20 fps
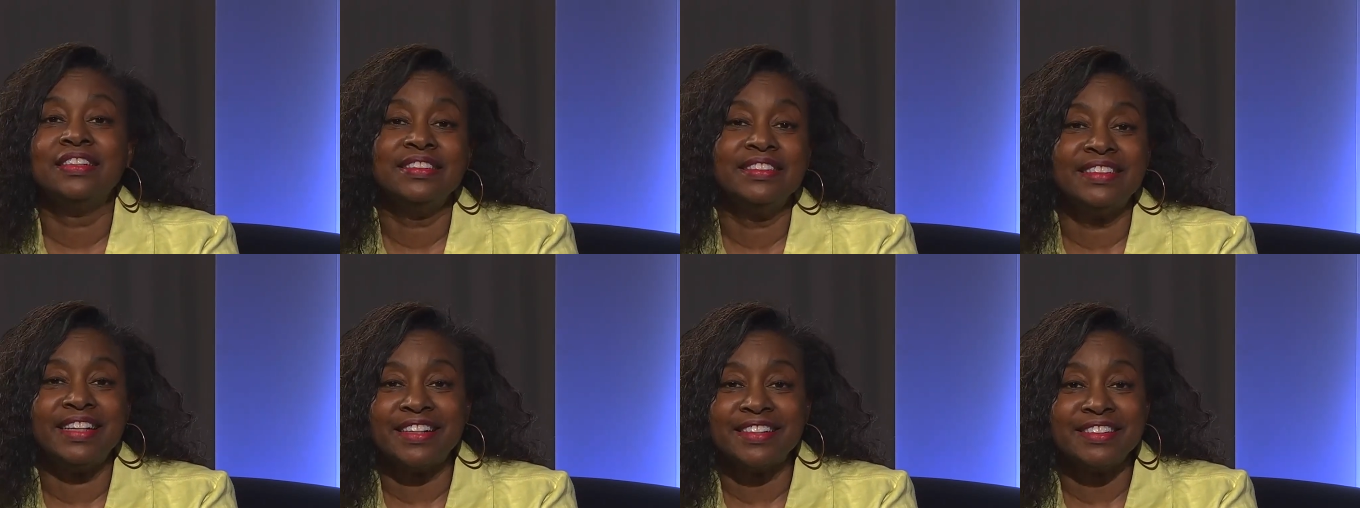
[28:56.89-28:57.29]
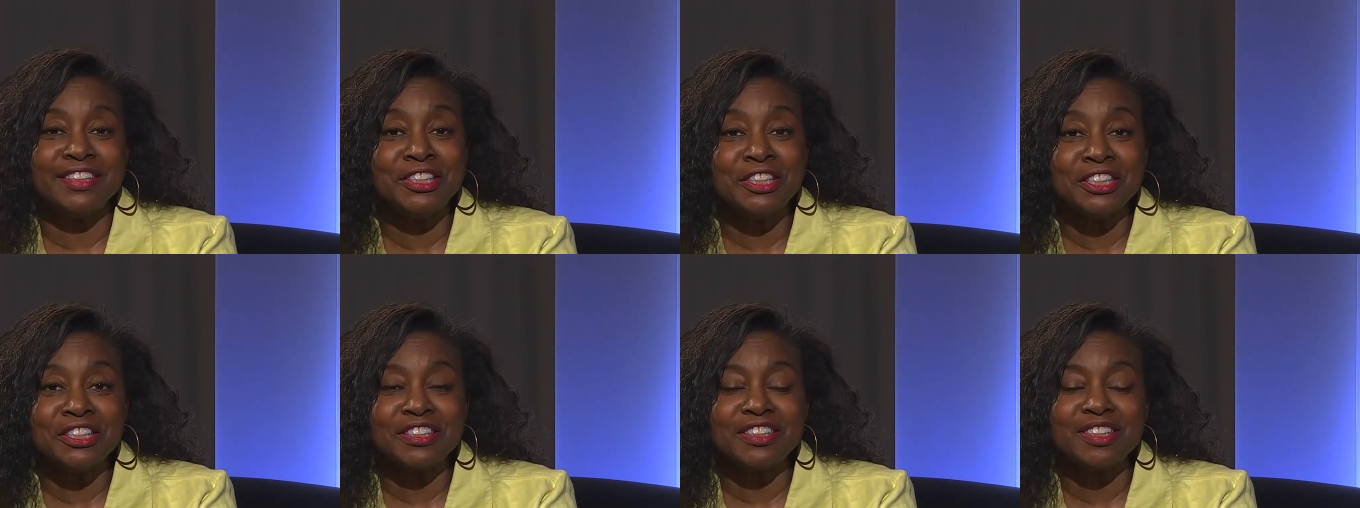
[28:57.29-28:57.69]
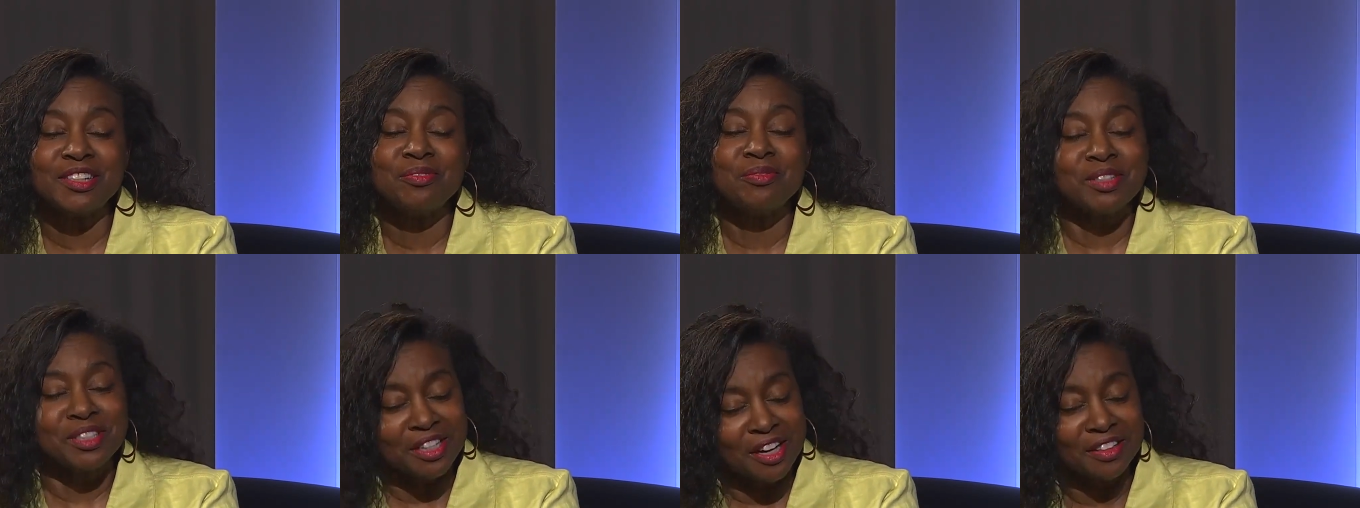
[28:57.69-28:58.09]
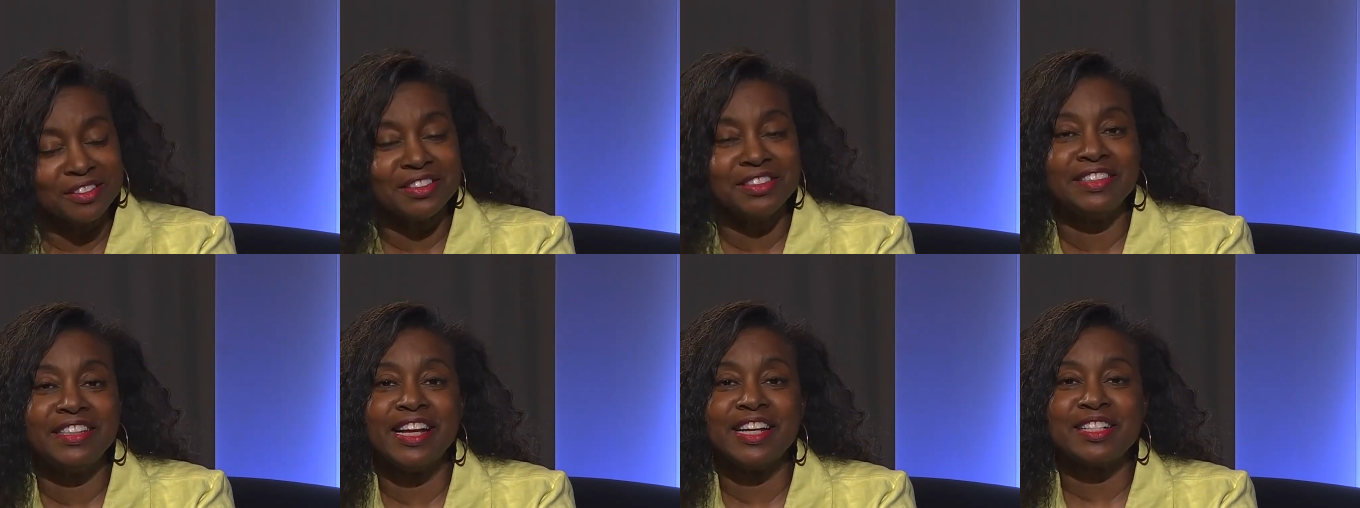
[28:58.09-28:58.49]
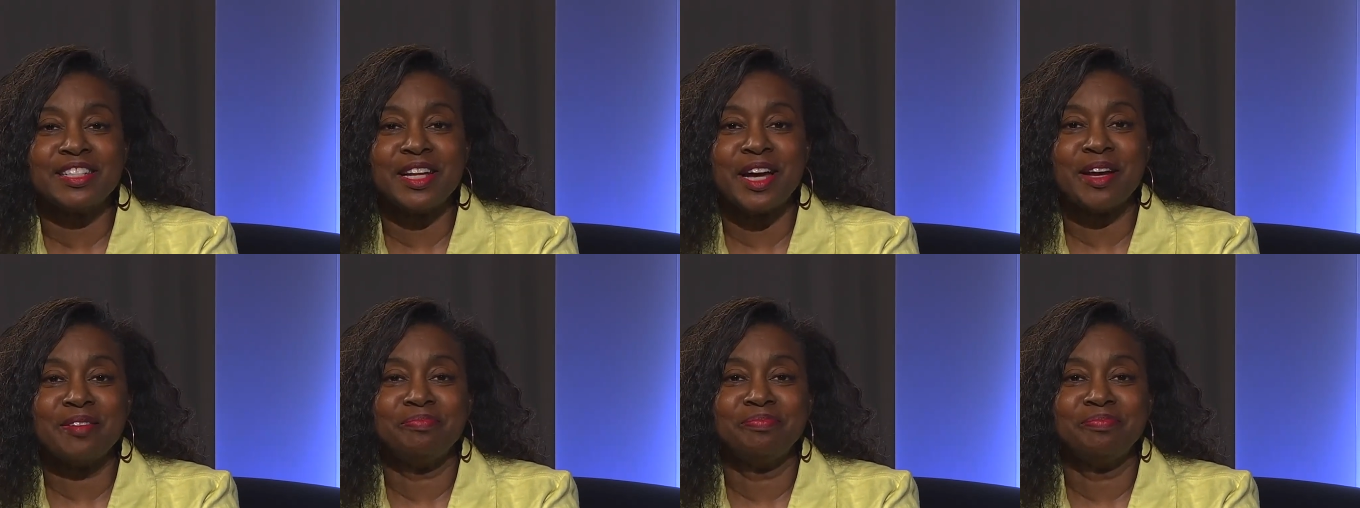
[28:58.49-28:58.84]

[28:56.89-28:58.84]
Take a look. We'll talk to you next time.